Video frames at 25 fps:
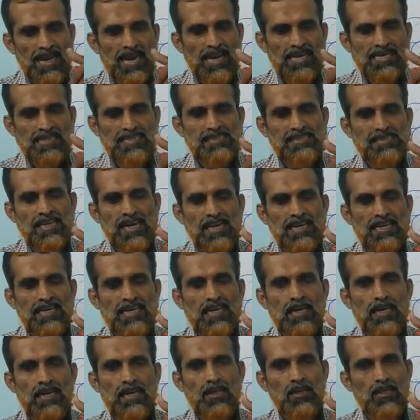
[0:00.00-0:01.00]
edge
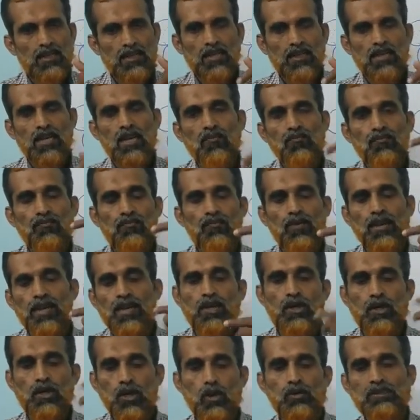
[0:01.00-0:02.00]
center, if
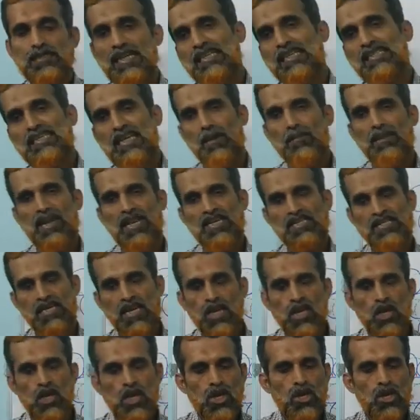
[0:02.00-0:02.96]
in close examination,